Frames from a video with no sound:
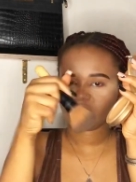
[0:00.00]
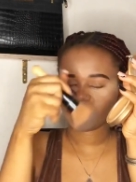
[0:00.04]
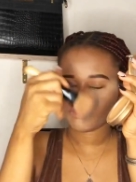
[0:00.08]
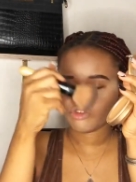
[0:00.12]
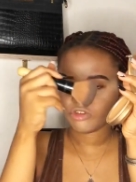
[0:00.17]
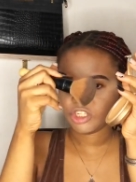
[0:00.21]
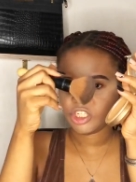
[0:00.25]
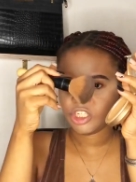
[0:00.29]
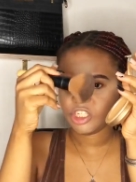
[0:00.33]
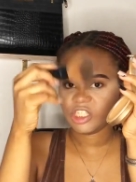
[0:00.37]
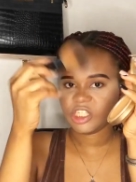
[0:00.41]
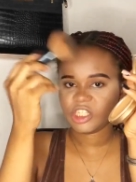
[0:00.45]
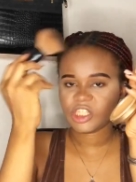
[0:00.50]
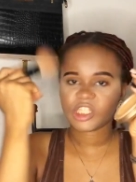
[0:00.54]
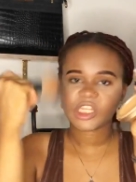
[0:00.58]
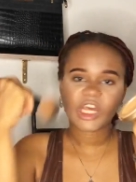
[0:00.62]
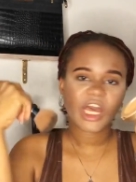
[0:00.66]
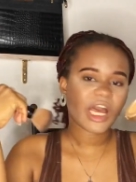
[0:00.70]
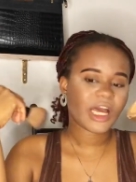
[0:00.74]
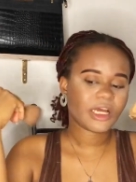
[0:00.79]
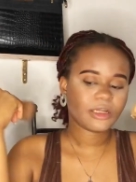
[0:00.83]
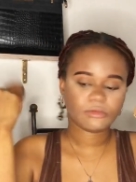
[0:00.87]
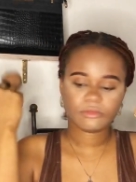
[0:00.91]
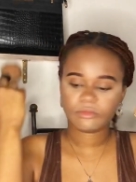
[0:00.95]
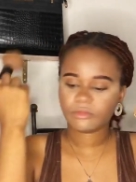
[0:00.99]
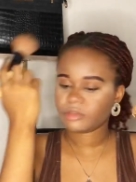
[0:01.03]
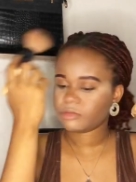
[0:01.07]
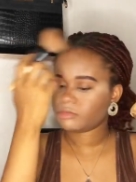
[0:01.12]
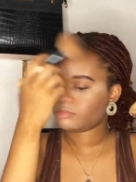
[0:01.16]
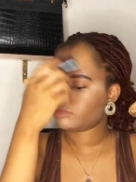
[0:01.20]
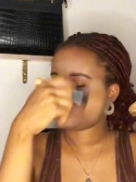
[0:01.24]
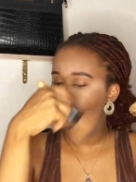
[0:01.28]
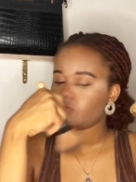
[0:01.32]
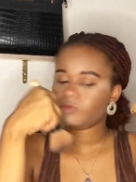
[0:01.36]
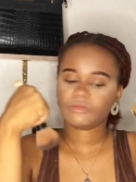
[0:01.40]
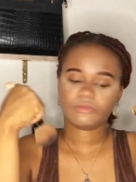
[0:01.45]
touch it and
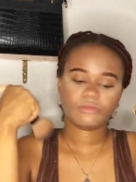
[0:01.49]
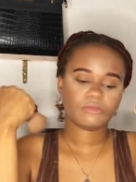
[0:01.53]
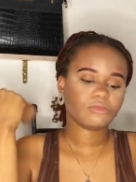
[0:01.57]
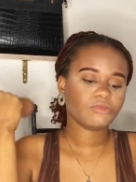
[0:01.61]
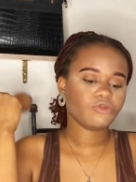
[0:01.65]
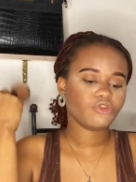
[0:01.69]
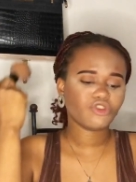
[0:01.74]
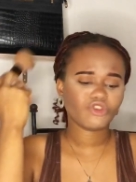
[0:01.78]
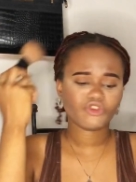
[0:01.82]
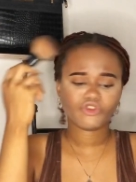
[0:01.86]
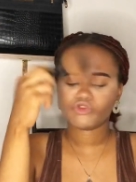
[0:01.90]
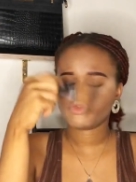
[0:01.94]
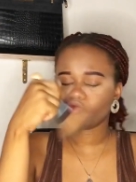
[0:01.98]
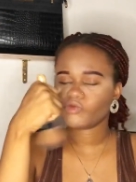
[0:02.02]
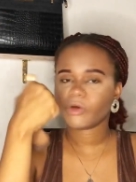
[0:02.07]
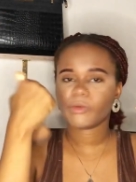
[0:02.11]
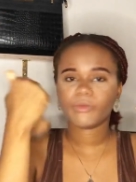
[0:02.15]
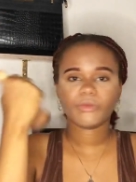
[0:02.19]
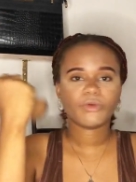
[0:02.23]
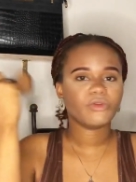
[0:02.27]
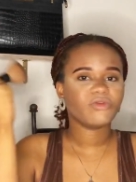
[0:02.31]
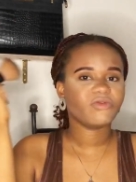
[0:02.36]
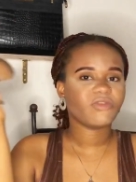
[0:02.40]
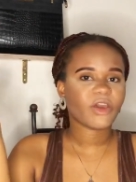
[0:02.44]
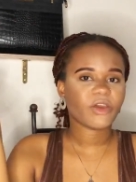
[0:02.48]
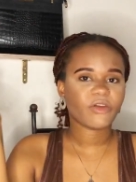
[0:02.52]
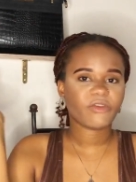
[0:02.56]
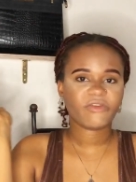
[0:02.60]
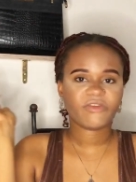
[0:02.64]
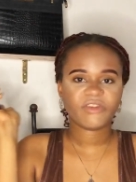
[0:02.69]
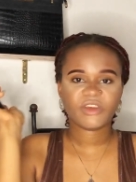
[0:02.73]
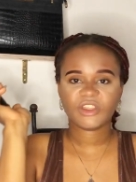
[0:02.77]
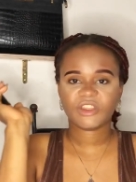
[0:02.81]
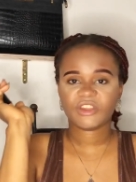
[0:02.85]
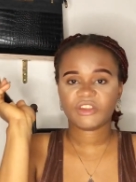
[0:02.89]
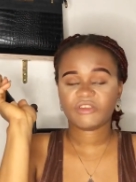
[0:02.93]
use it to rub all over
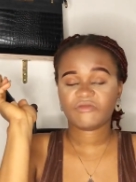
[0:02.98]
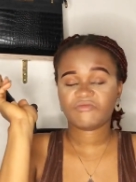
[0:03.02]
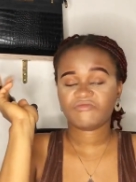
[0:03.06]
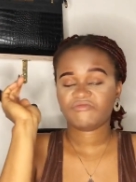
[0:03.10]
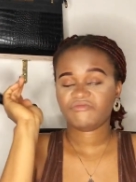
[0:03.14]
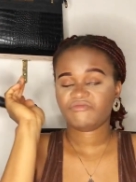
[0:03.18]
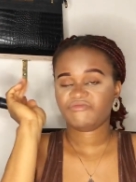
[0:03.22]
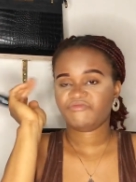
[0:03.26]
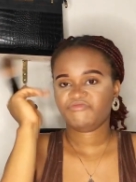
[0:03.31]
your face